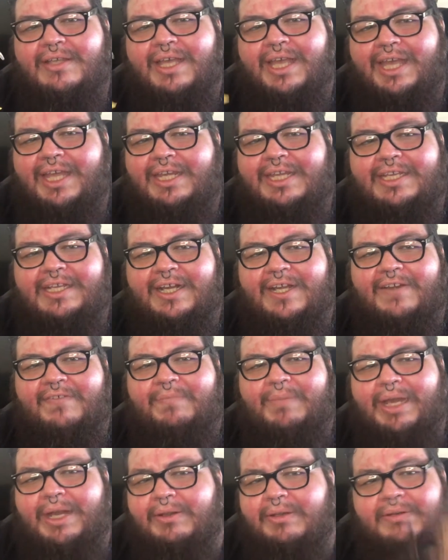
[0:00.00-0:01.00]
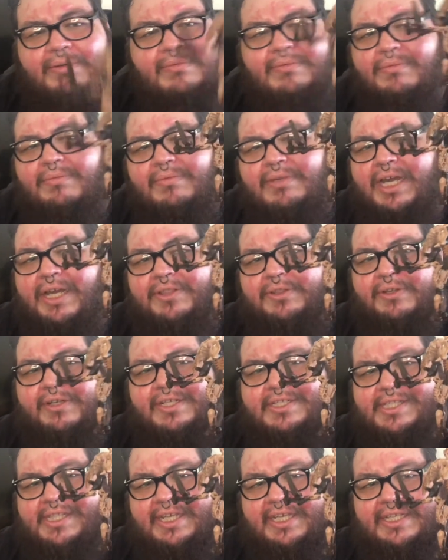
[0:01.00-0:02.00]
any kind of pattern. Neither
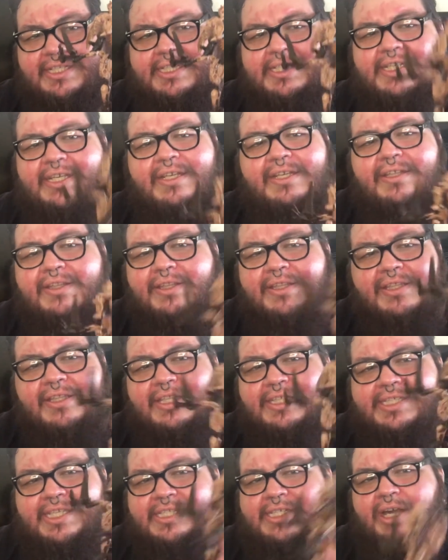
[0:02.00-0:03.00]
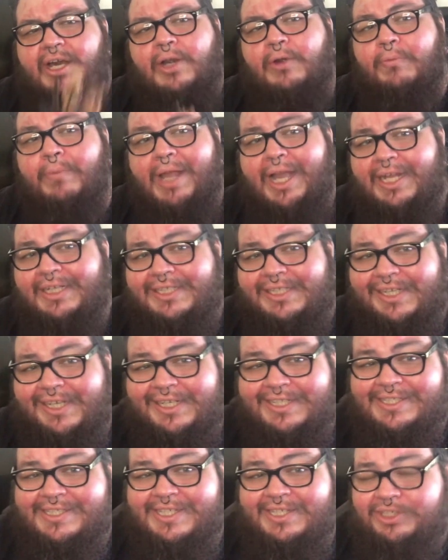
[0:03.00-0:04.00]
does this. This is not a
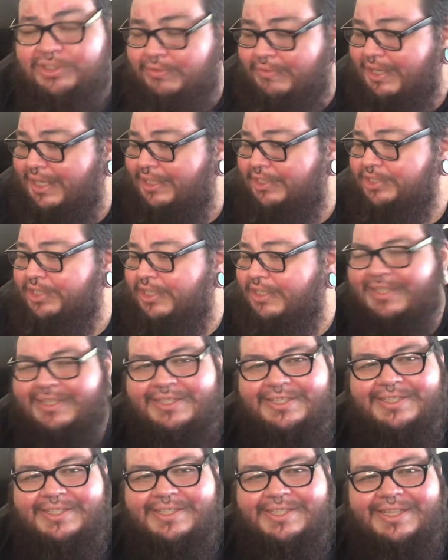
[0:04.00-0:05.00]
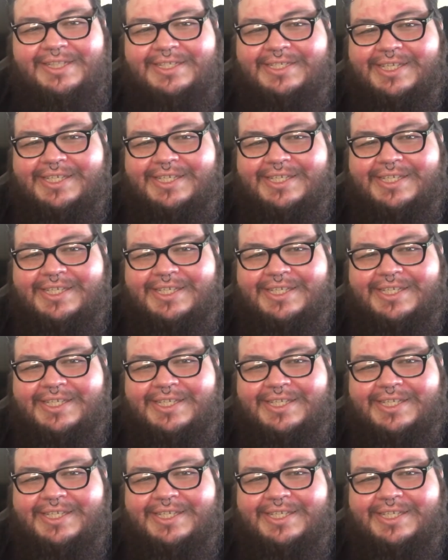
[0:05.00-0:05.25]
Ractonite situation. It's just, this